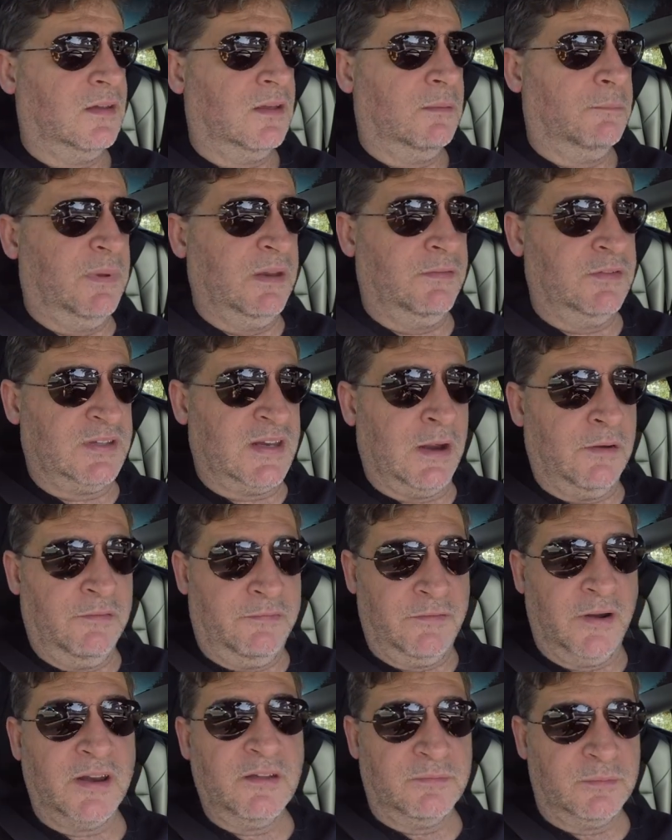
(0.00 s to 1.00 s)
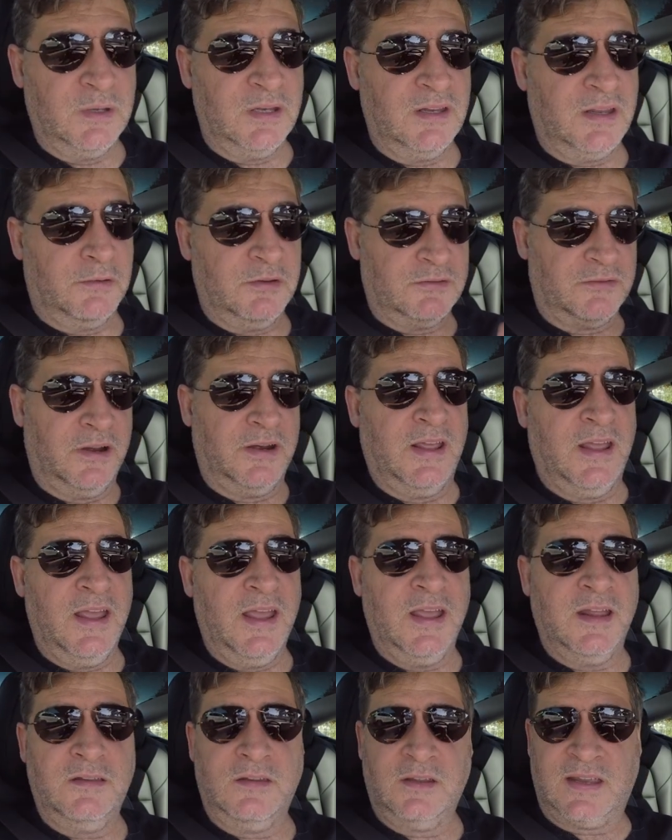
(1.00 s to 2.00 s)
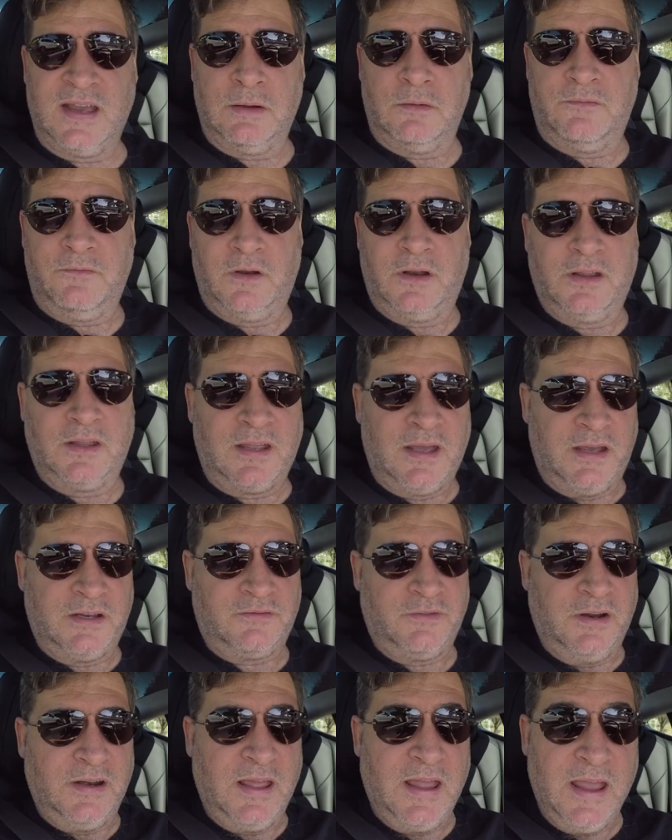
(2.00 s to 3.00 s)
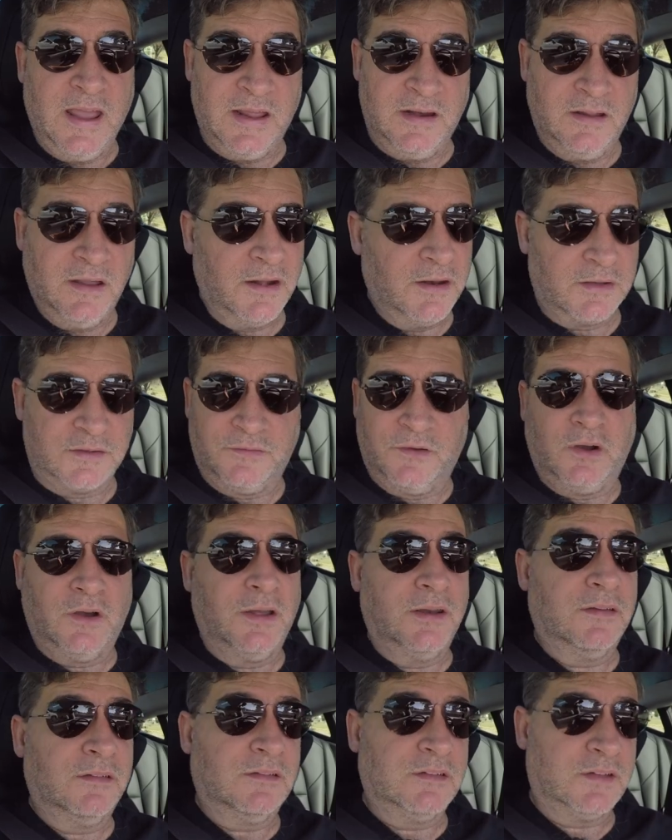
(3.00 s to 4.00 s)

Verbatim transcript: But if it's a car in front of me going straight ahead, the car will follow the car straight ahead and it's fine.